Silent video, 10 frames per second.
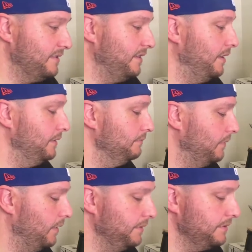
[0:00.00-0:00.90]
So
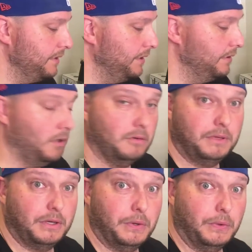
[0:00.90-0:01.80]
obviously I'll be
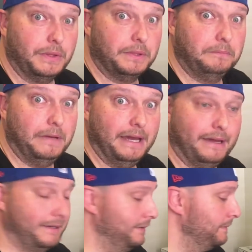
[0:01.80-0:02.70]
calling them
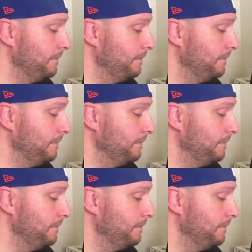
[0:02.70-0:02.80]
back.